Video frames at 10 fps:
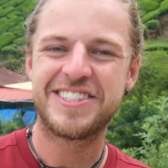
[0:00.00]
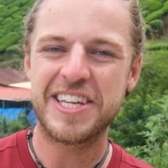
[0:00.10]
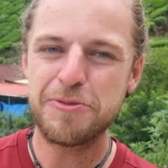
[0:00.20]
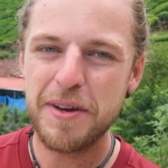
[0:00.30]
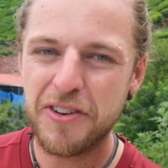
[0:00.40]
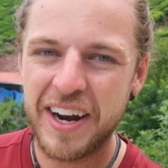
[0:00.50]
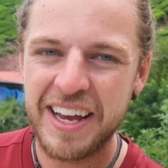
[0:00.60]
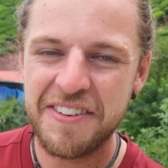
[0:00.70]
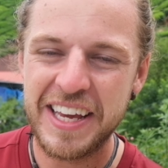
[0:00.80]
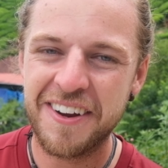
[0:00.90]
Since we've
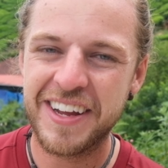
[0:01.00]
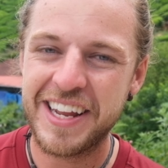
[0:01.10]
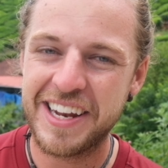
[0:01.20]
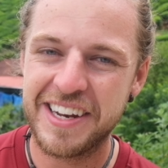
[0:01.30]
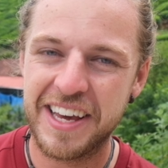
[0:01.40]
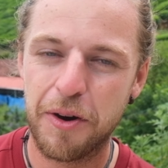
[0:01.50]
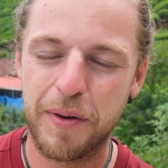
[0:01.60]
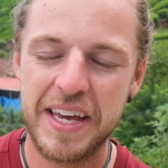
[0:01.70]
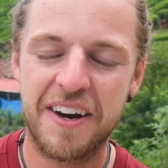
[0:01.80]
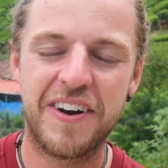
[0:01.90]
arrived here in India,
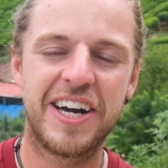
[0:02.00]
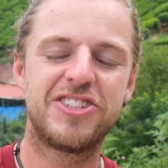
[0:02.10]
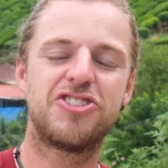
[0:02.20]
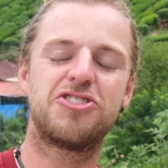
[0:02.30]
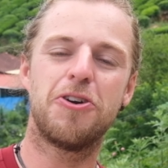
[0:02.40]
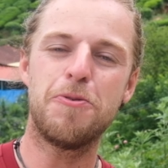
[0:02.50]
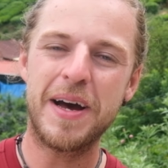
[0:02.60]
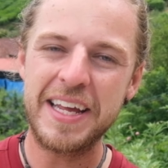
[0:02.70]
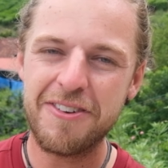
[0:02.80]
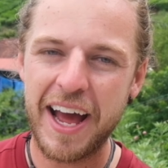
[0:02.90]
we have had so
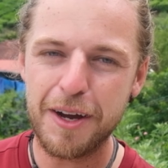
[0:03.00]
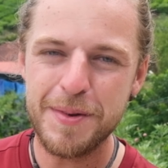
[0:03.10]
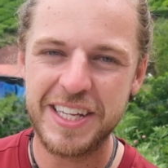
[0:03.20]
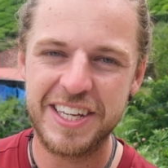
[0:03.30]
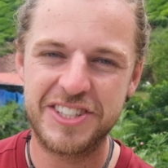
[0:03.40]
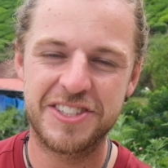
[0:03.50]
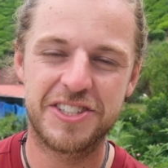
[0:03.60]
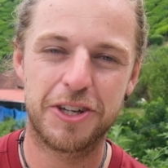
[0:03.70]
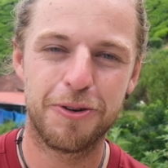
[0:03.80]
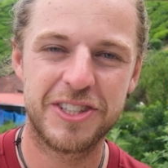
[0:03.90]
many recommendations to
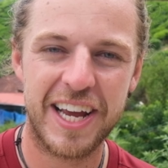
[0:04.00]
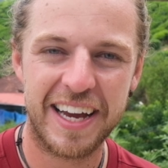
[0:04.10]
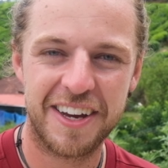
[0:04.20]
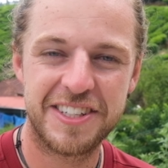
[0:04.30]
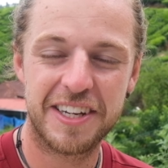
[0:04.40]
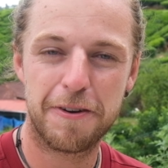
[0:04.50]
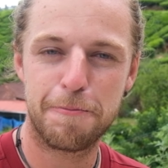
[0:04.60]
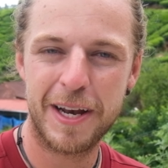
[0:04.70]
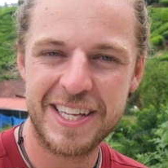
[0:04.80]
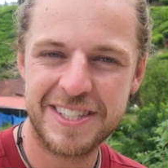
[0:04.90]
go and check out different
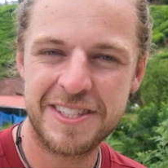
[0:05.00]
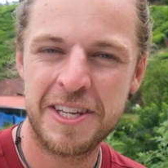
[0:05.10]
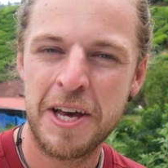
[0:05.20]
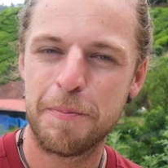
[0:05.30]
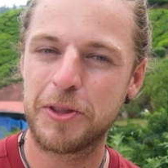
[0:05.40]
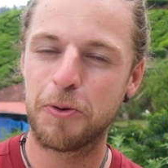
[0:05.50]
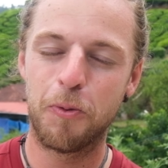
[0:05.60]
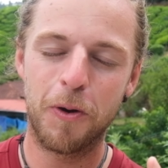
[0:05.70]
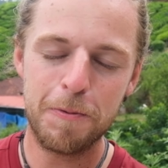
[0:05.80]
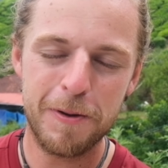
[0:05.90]
places, but the
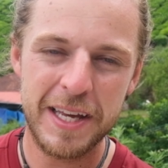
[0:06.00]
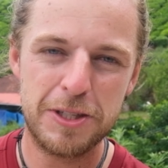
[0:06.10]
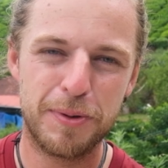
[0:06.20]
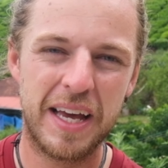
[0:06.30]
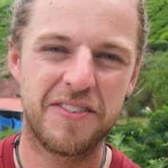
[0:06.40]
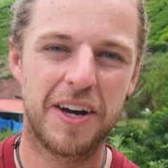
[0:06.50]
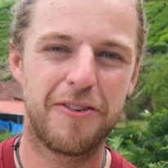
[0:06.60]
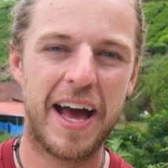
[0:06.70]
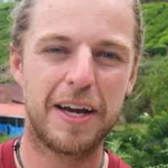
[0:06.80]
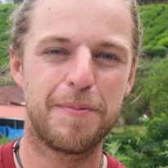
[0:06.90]
one place we have got
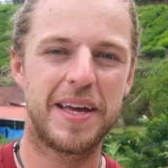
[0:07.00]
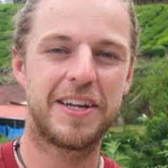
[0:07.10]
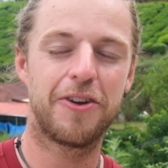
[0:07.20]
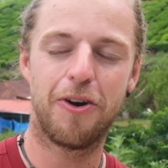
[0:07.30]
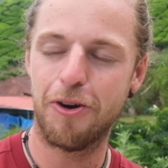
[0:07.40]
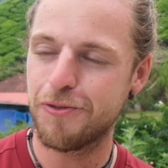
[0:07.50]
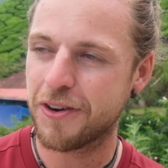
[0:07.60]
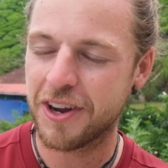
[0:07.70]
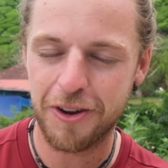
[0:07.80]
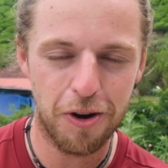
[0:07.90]
recommended over
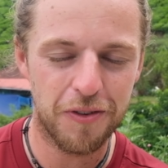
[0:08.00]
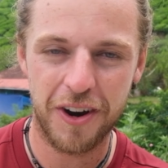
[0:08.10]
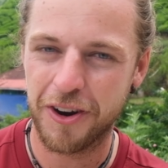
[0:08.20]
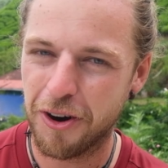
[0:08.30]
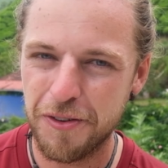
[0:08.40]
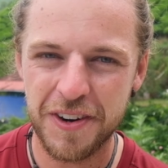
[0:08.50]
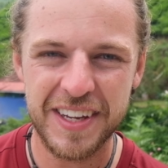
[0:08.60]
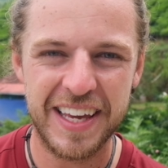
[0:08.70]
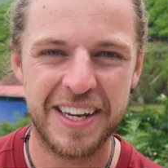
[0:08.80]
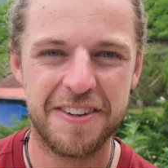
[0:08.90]
and over and over
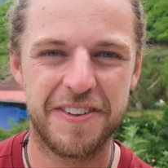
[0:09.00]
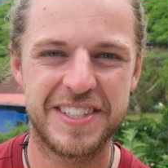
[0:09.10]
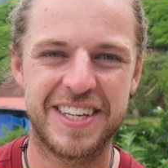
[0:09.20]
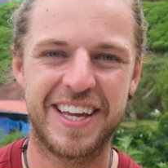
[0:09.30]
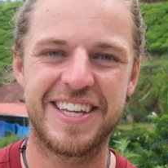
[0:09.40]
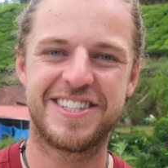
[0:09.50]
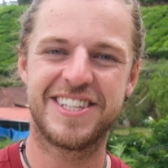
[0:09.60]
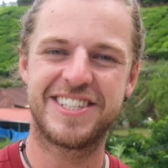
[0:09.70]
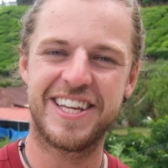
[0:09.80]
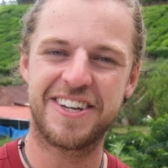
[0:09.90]
again to visit is the
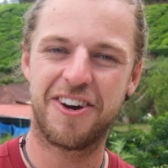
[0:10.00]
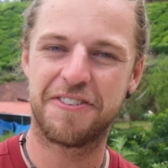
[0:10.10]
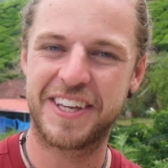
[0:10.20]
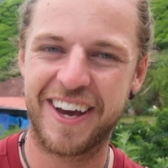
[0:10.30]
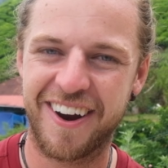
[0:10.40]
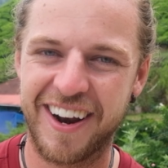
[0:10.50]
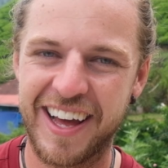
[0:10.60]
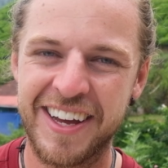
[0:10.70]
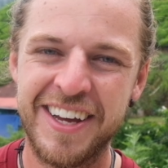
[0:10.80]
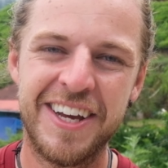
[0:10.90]
state of Kerala.
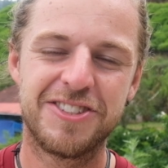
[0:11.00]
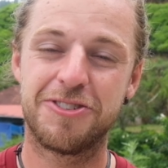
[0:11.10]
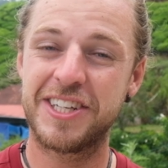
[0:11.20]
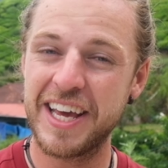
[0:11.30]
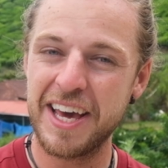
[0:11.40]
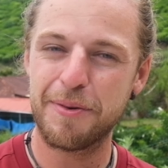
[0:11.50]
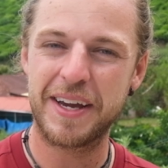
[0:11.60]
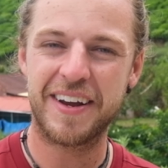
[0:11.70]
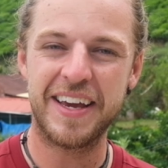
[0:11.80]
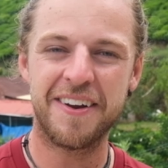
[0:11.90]
So today we are
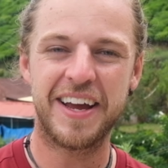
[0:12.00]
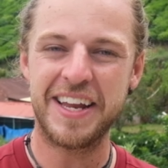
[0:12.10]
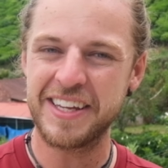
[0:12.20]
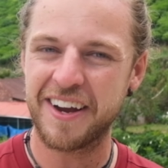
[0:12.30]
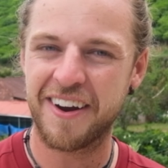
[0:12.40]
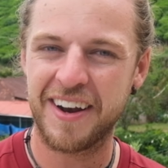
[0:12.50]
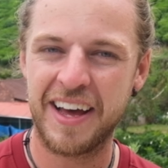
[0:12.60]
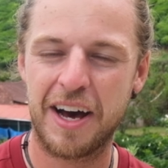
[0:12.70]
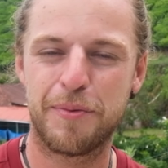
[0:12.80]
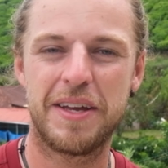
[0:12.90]
here in Kerala
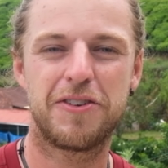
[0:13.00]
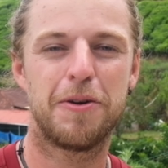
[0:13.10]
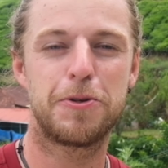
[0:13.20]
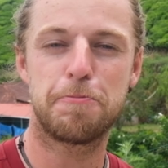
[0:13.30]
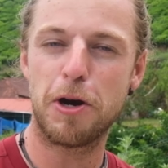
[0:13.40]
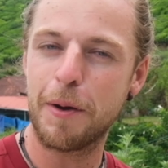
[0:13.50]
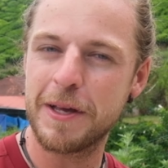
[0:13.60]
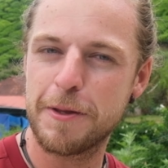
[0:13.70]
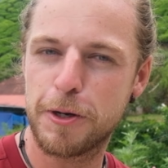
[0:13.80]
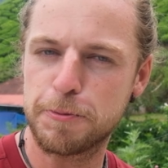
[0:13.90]
and we have come to probably
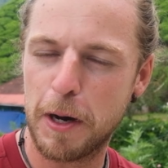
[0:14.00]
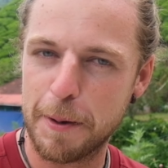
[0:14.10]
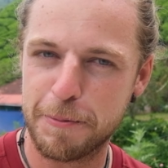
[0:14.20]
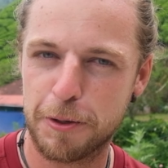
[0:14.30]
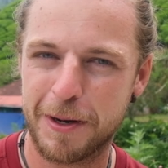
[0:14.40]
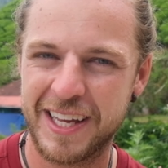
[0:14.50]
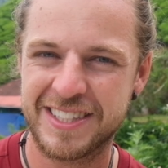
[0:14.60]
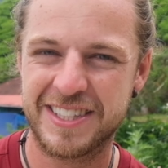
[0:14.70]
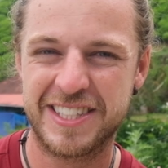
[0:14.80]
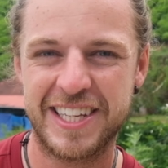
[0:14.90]
the most popular place in
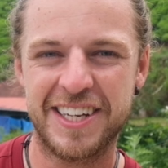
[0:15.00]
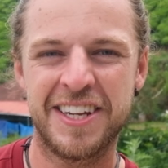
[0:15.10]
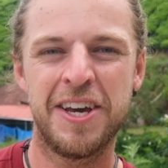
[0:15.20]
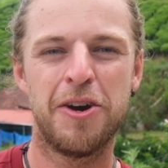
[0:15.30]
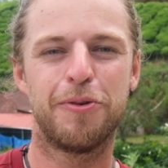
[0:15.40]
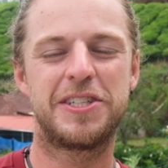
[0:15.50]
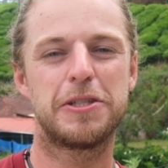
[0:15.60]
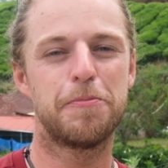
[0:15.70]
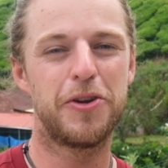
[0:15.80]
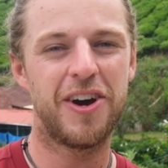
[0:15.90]
the state, which is
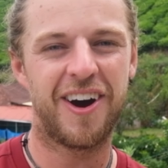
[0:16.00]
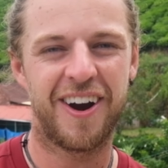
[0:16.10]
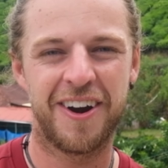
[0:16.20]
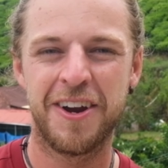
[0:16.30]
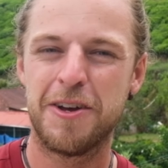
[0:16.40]
Munnar.